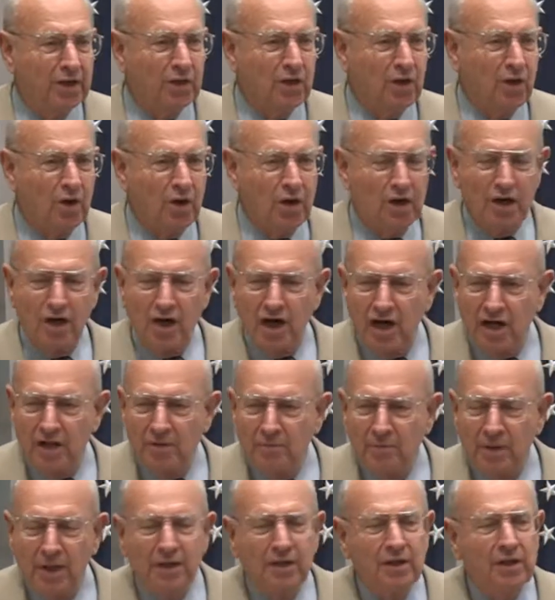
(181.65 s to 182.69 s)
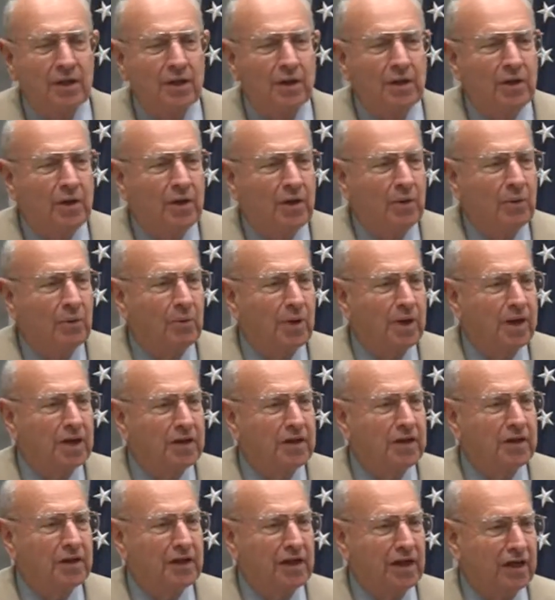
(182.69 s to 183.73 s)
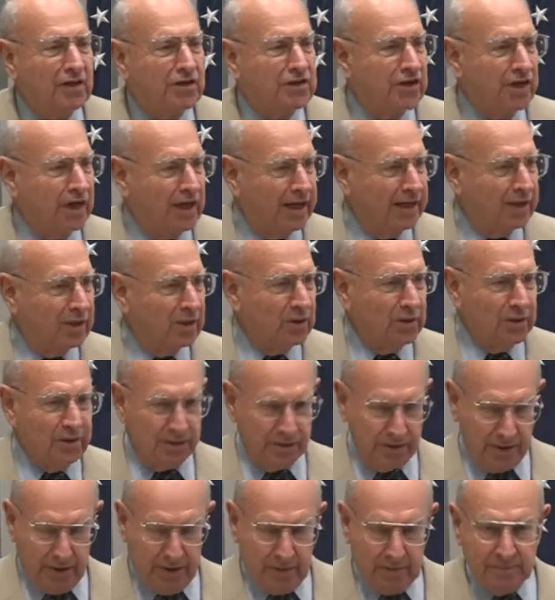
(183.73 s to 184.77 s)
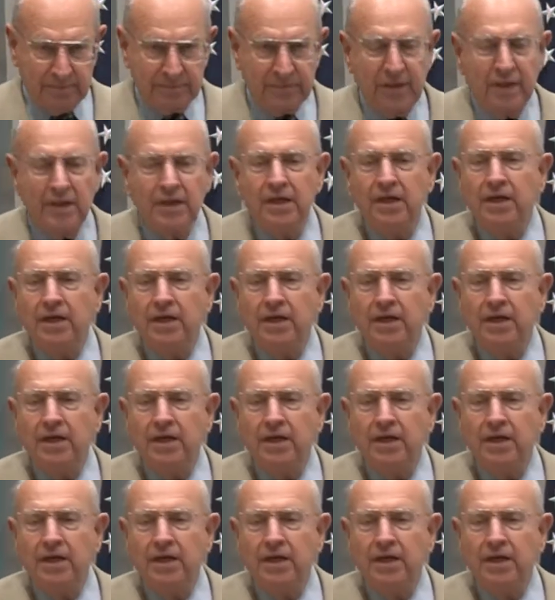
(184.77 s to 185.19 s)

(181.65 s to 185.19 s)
it caught on, but one of the things that I learned